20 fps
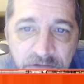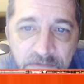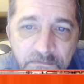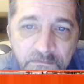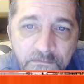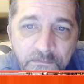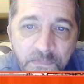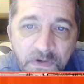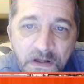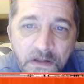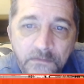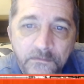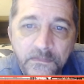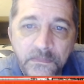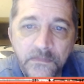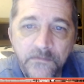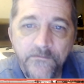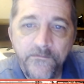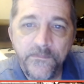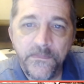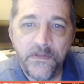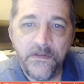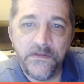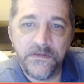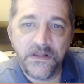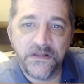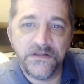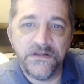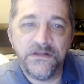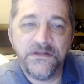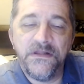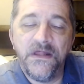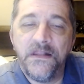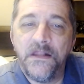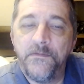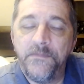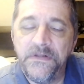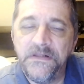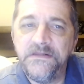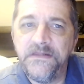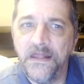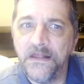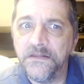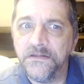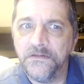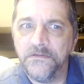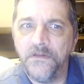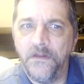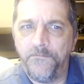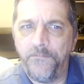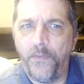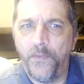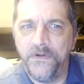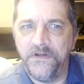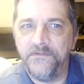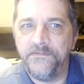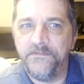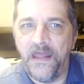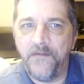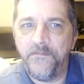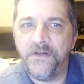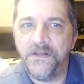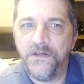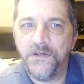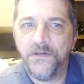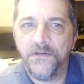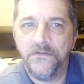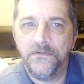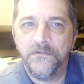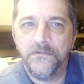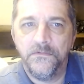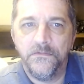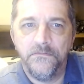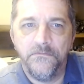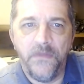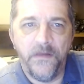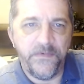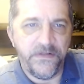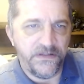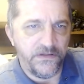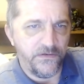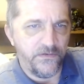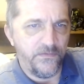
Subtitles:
well, it doesn't say there, but he takes a point of damage. Maybe 2.